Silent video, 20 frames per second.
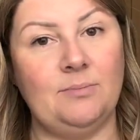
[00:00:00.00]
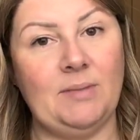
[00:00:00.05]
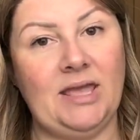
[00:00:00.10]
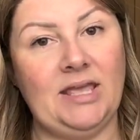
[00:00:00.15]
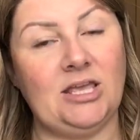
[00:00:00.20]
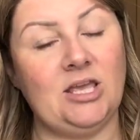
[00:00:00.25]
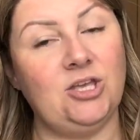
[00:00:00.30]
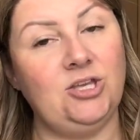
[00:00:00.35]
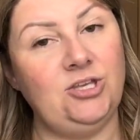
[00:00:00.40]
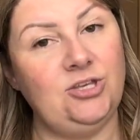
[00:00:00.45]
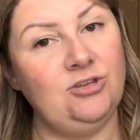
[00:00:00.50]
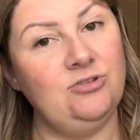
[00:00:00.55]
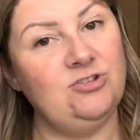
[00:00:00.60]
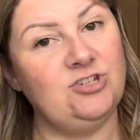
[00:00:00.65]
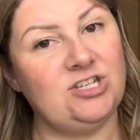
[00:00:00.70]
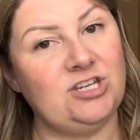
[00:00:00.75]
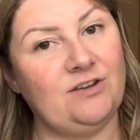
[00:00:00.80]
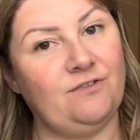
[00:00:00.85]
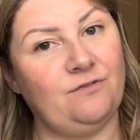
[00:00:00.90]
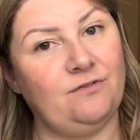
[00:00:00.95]
to make a
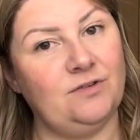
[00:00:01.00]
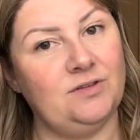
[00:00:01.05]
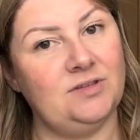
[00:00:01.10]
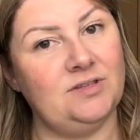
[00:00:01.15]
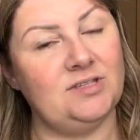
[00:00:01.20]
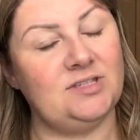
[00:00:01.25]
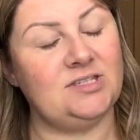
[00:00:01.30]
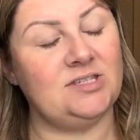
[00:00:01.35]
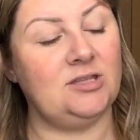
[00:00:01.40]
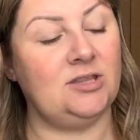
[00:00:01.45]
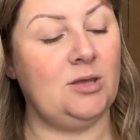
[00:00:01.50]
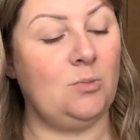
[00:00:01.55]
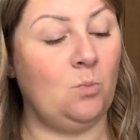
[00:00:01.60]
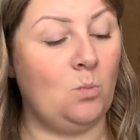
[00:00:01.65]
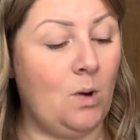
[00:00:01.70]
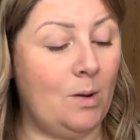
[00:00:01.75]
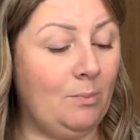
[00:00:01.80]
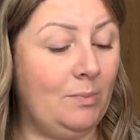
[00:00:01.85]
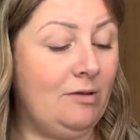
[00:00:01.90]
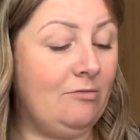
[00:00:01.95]
huge difference so that
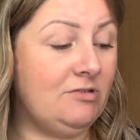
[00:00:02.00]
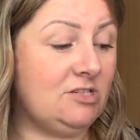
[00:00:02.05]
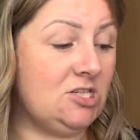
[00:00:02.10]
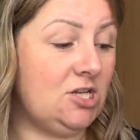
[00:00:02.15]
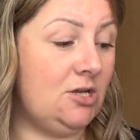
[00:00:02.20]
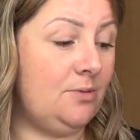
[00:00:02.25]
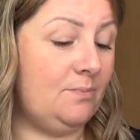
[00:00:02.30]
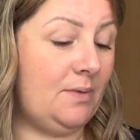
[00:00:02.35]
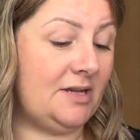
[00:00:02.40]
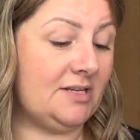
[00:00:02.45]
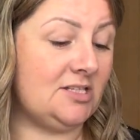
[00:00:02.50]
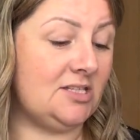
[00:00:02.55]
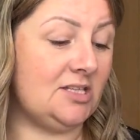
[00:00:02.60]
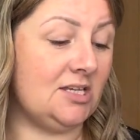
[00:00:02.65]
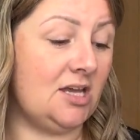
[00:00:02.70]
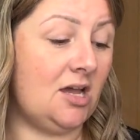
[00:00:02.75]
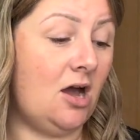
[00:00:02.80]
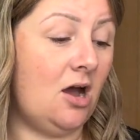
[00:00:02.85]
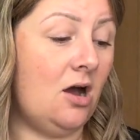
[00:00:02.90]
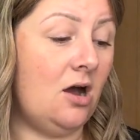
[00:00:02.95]
when we return back to the
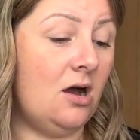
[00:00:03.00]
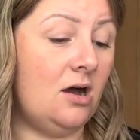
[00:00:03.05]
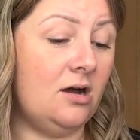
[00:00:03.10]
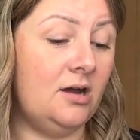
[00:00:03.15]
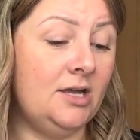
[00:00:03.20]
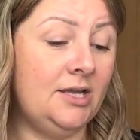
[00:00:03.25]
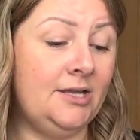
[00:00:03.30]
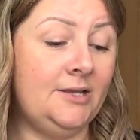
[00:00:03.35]
car,